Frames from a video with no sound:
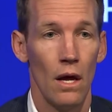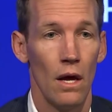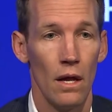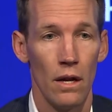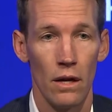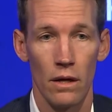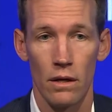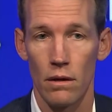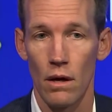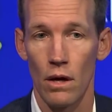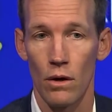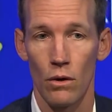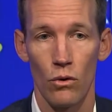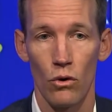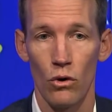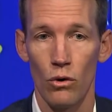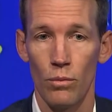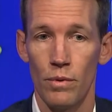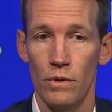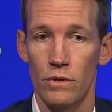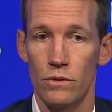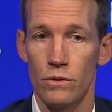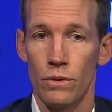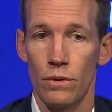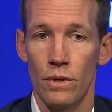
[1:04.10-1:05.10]
and a, a, group
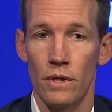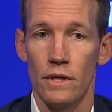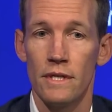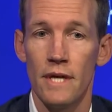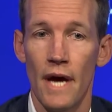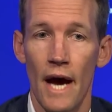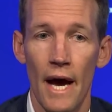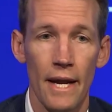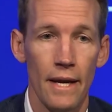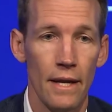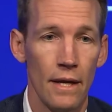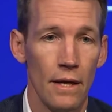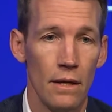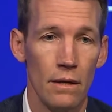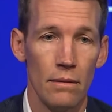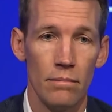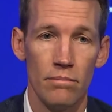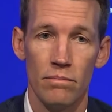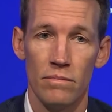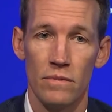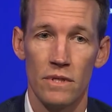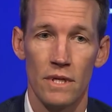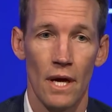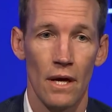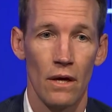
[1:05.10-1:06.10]
that's really tied in.
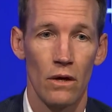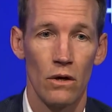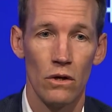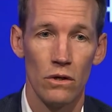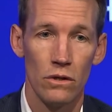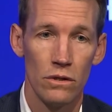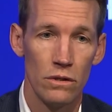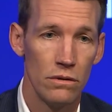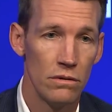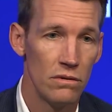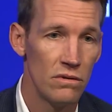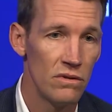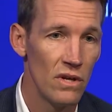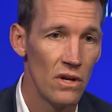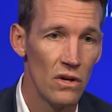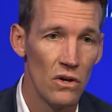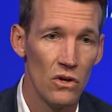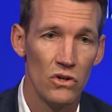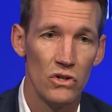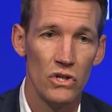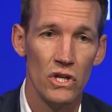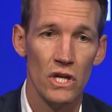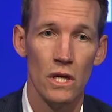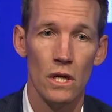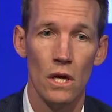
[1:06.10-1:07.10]
It's got good
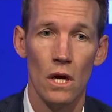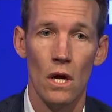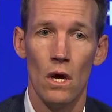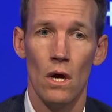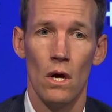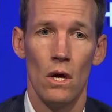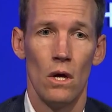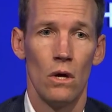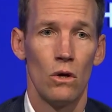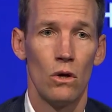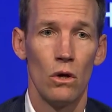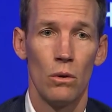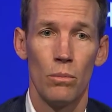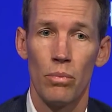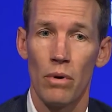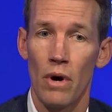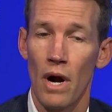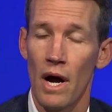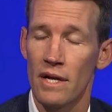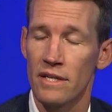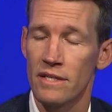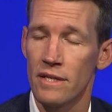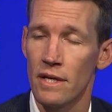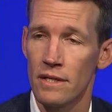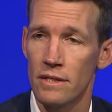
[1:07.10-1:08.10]
synergy, good
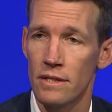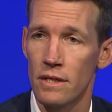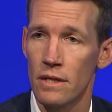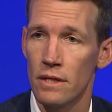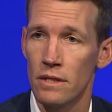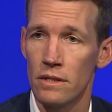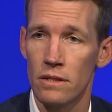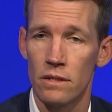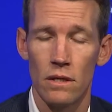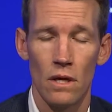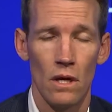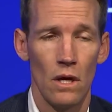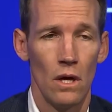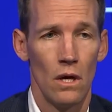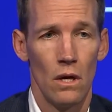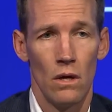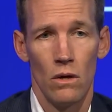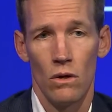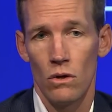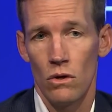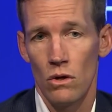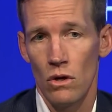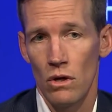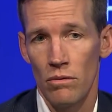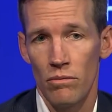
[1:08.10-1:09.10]
processes,
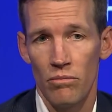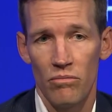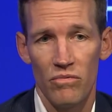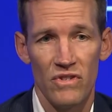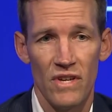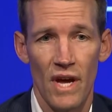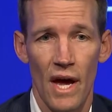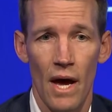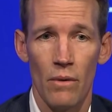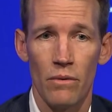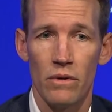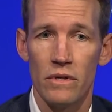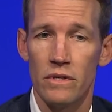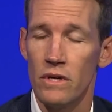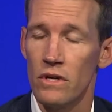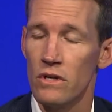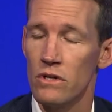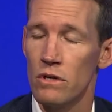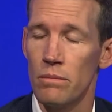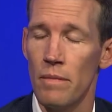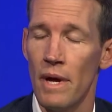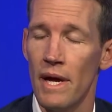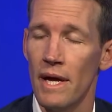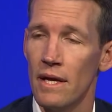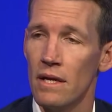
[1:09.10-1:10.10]
good sound
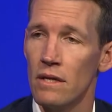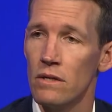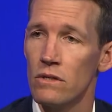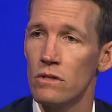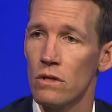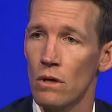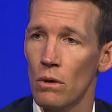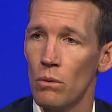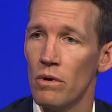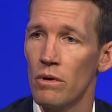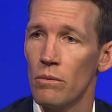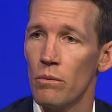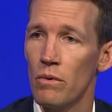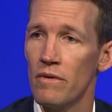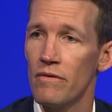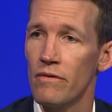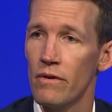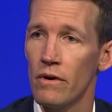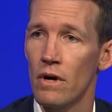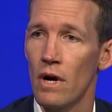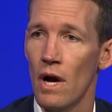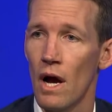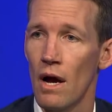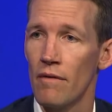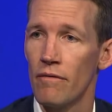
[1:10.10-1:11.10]
decision making. So we, we
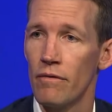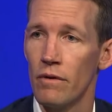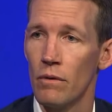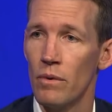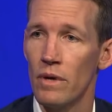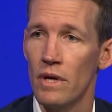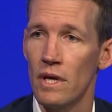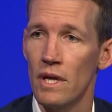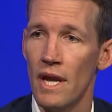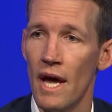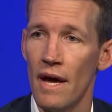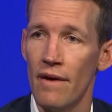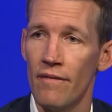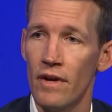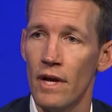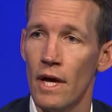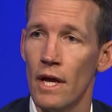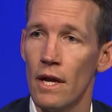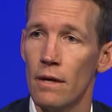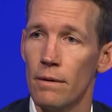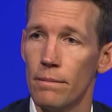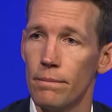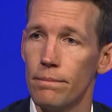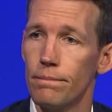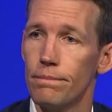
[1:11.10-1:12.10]
feel confident we can
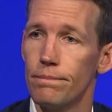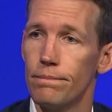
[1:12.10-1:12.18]
navigate it.